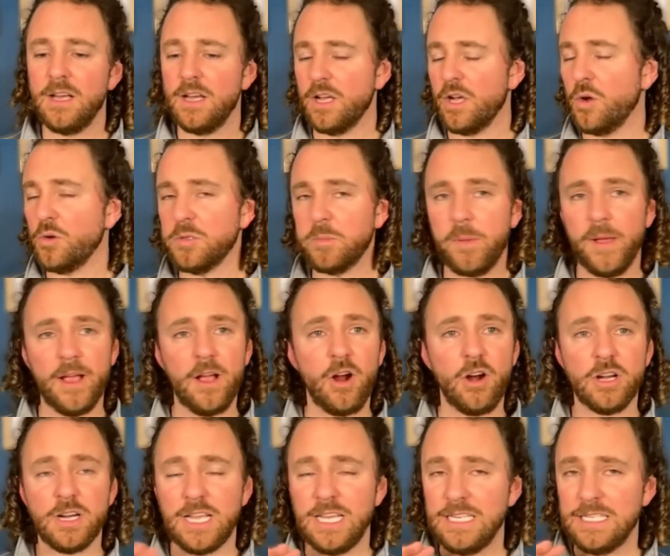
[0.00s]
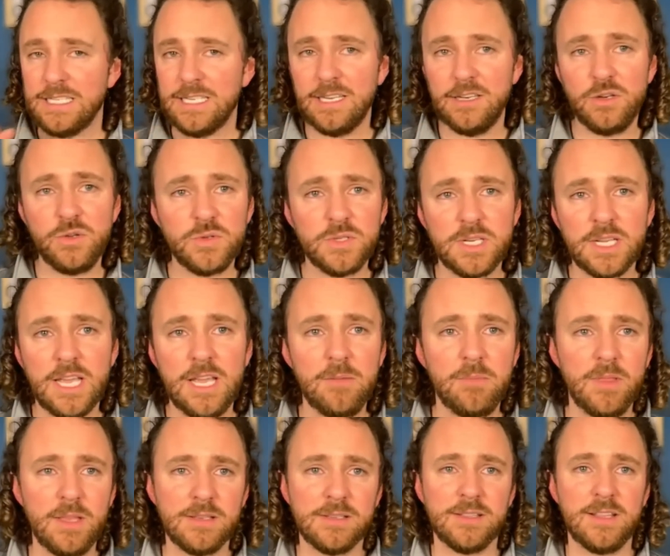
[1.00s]
Coach Banghart continues to
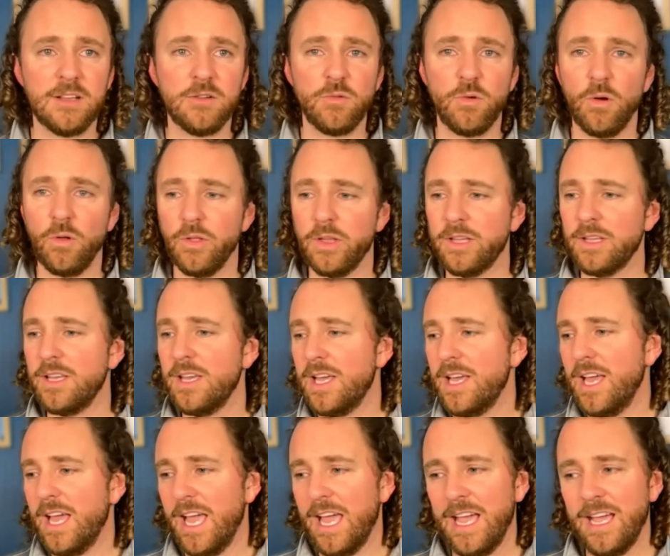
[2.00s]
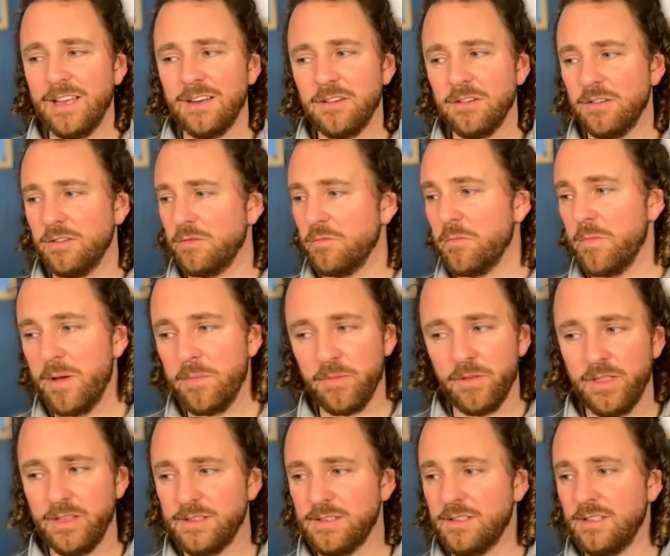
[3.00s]
keep this thing rolling. And remember,
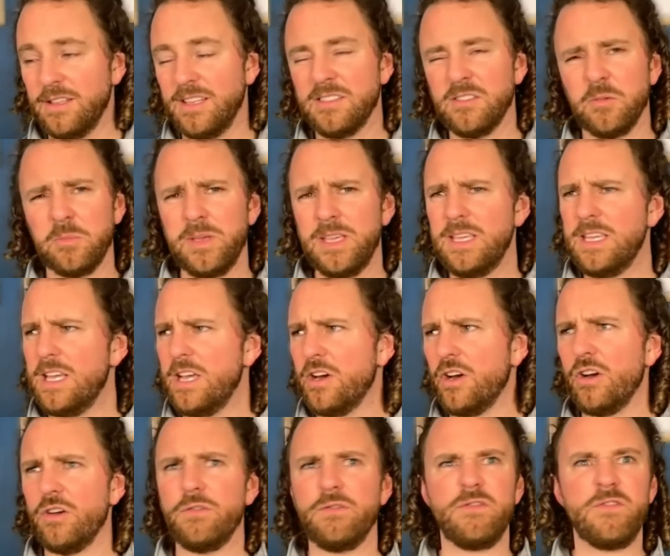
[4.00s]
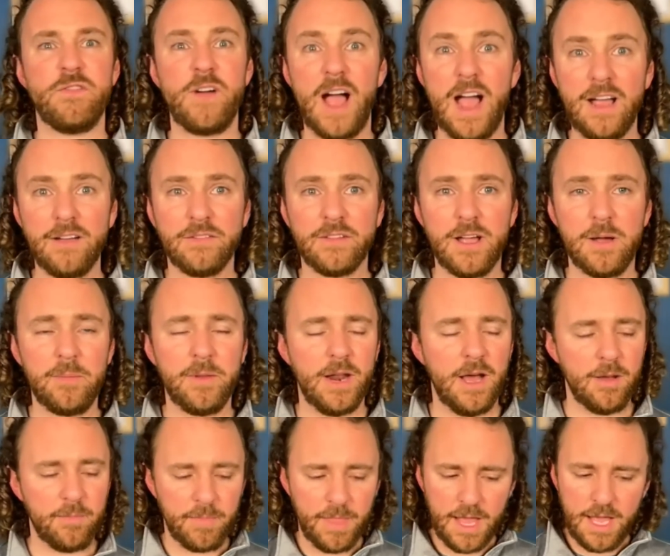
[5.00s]
this will be year 5 coming
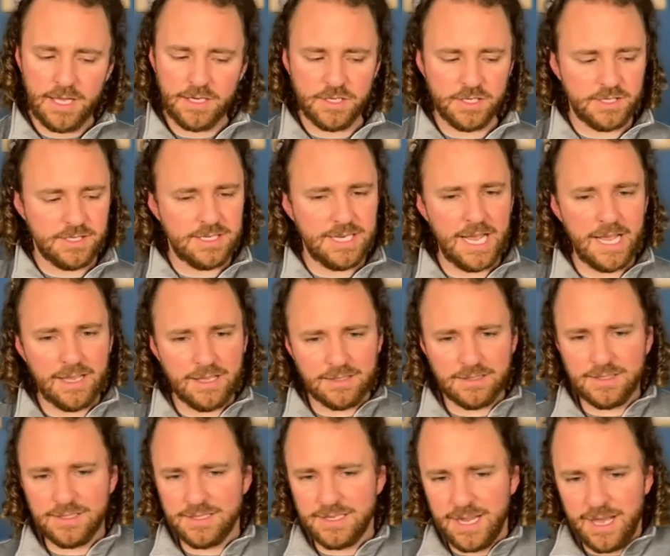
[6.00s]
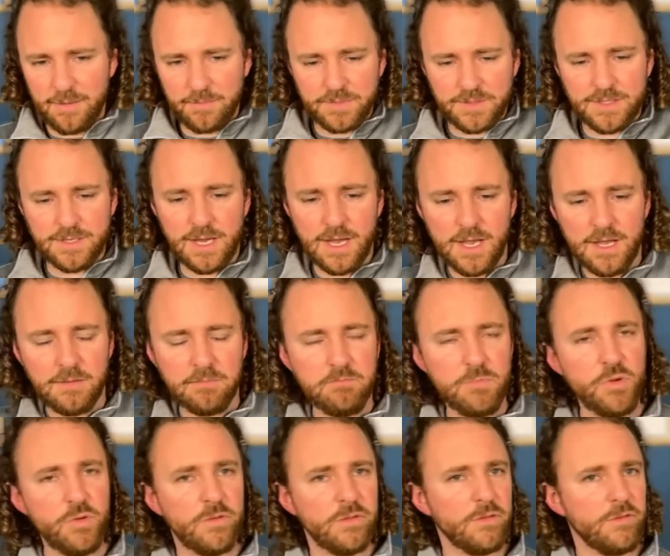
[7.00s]
up, just taking steps,
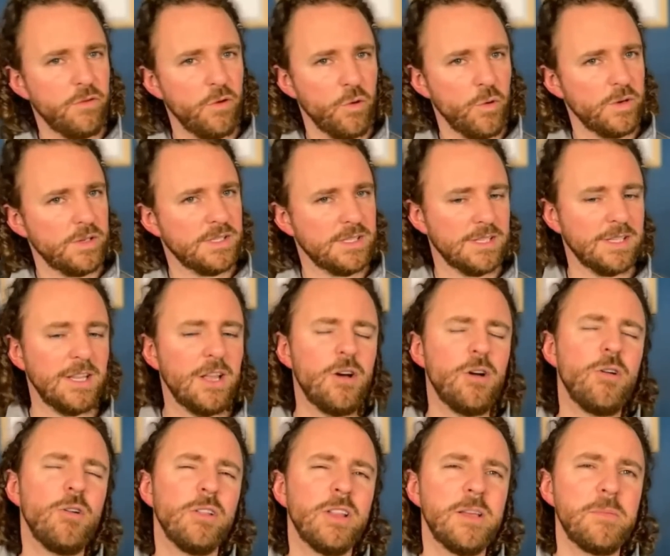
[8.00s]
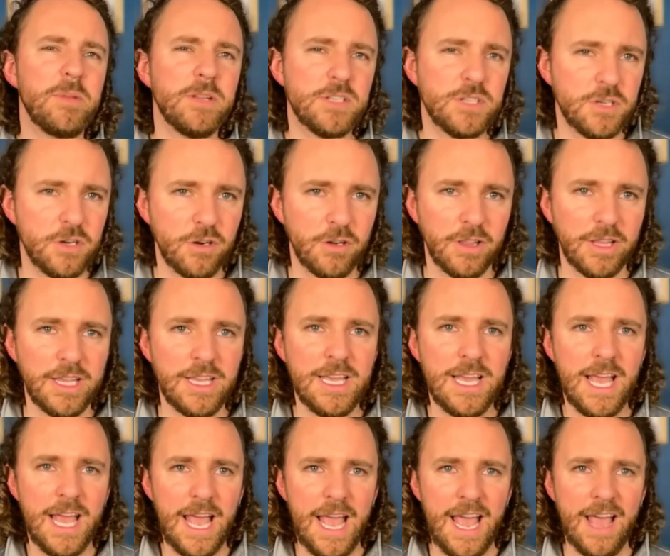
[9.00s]
moving forward slowly but surely
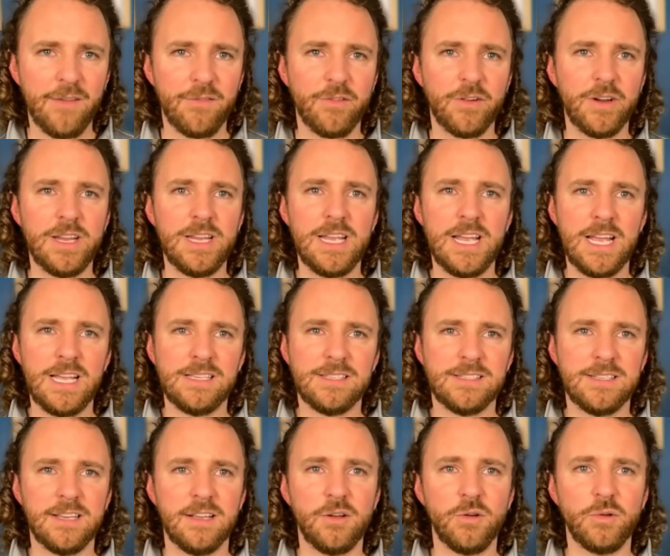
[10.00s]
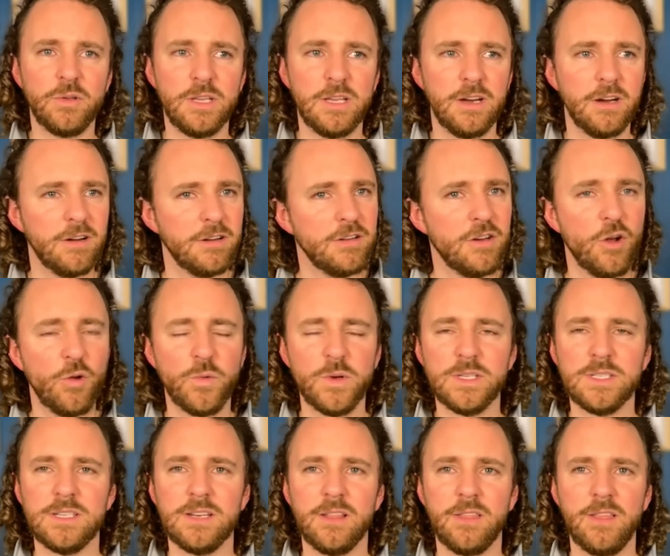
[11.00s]
every single year. And no
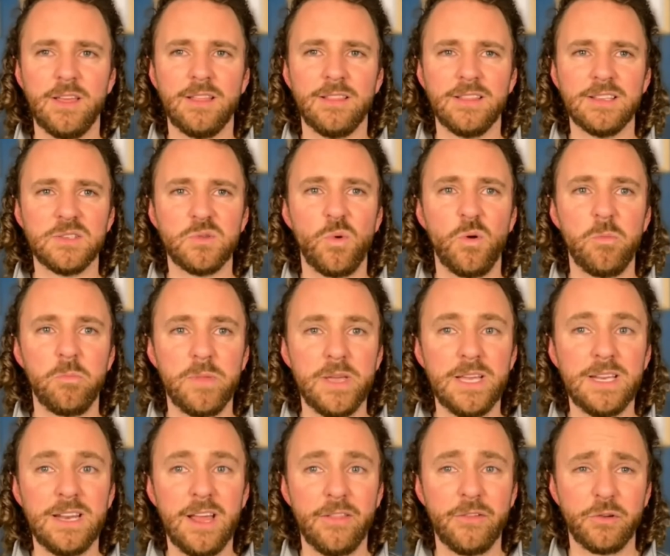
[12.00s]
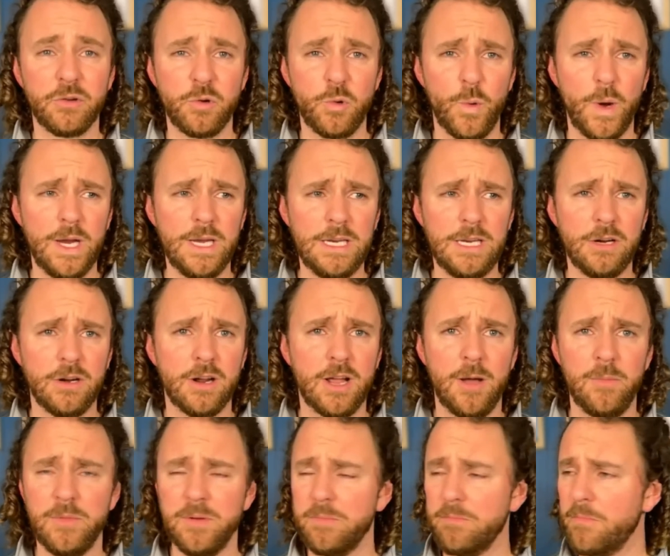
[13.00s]
reason to think this won't be another great year
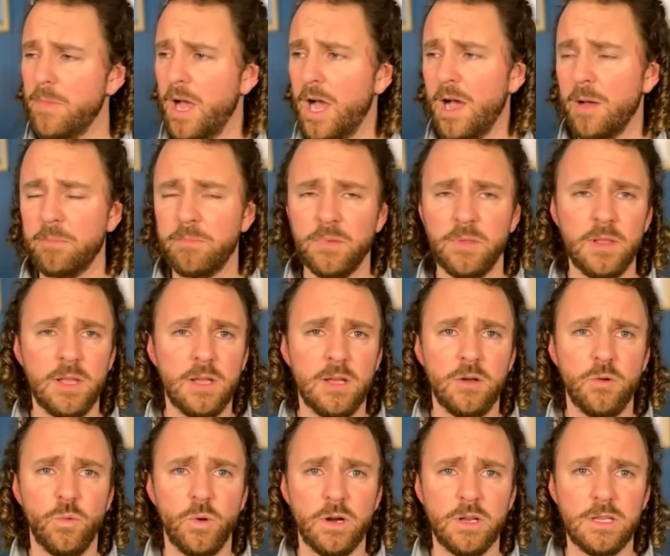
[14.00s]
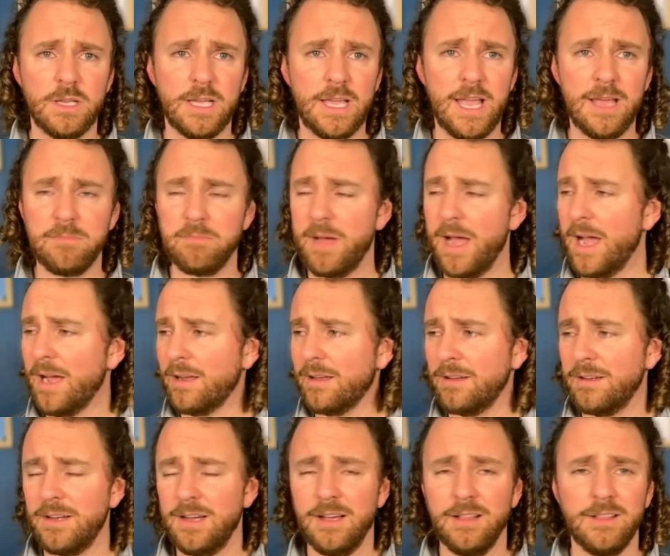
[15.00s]
coming up where you get back
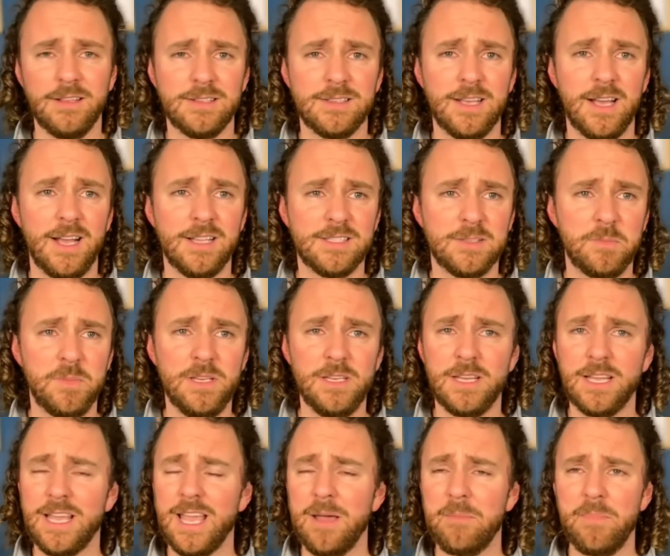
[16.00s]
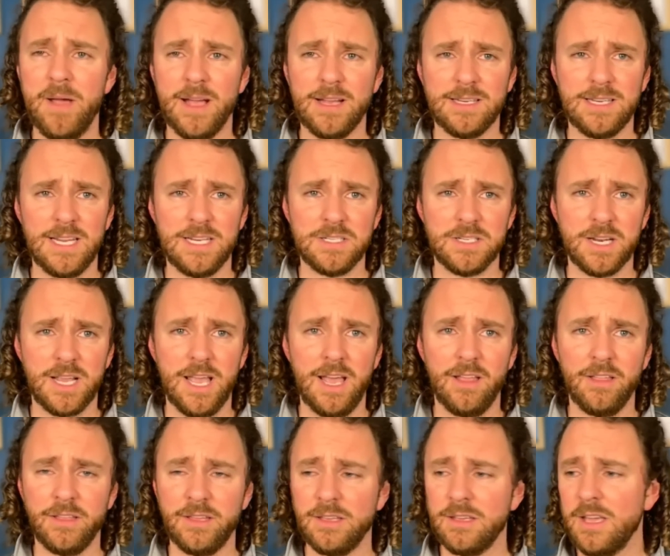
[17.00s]
Alyssa Utsby, you get back Deja
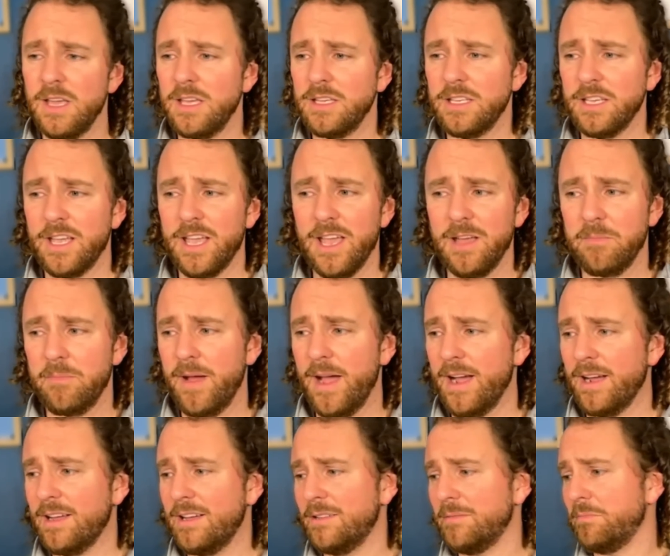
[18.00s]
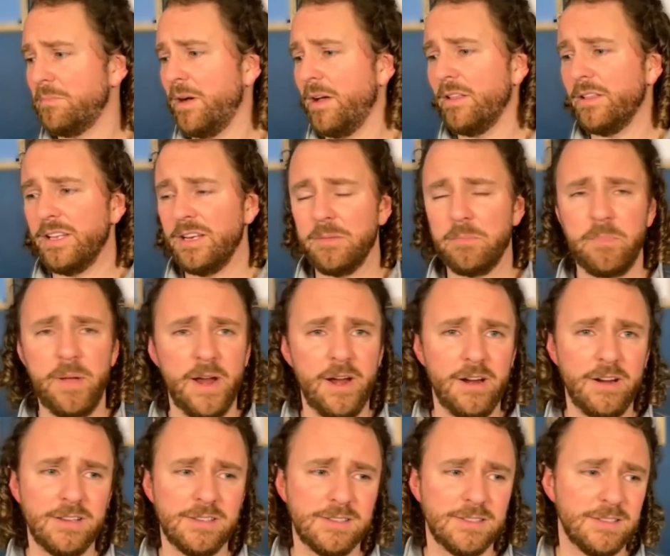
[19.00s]
Kelly, you get back Paulina
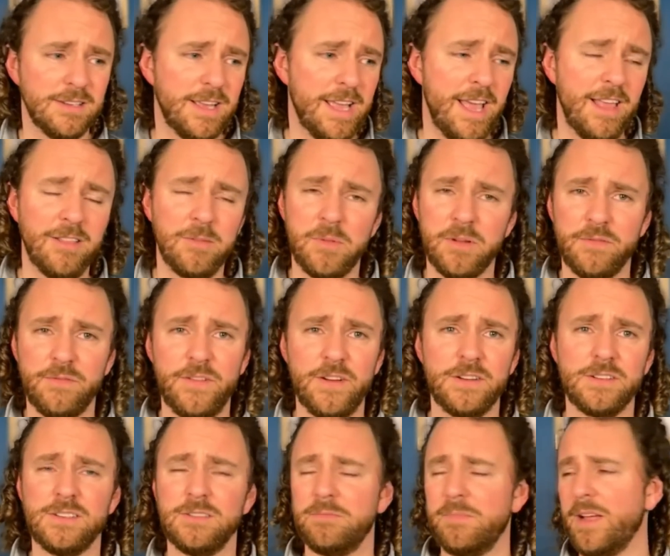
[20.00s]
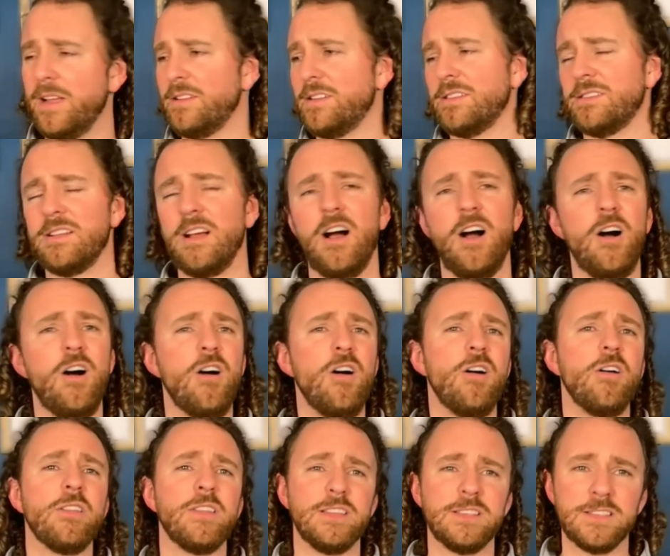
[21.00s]
Paris and Kayla McPherson, man, just
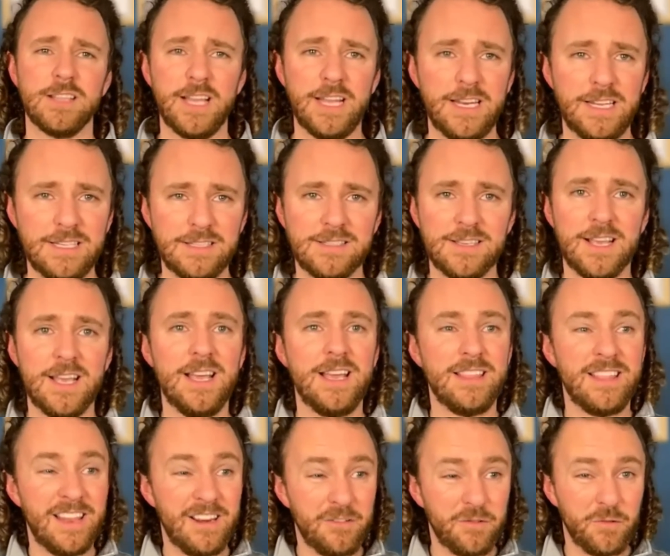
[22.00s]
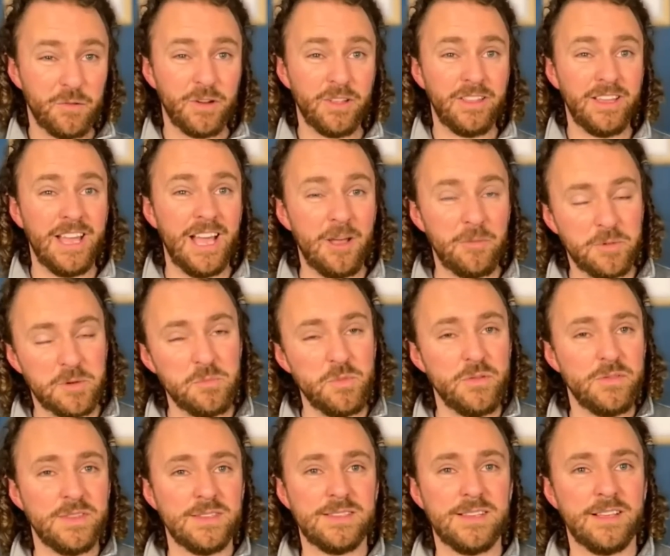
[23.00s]
all these ladies that have really helped
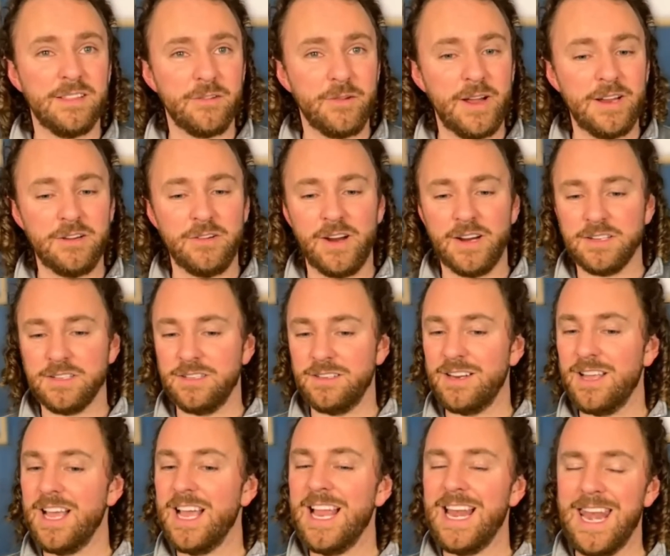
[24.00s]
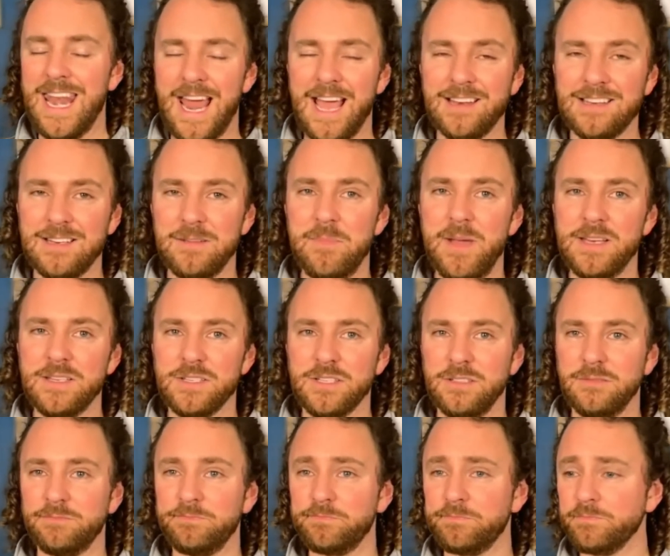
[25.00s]
move this thing in the right direction. Not to
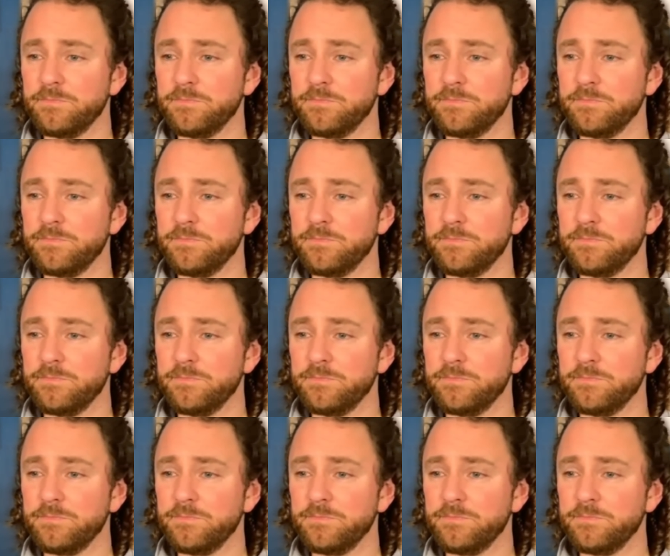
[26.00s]
mention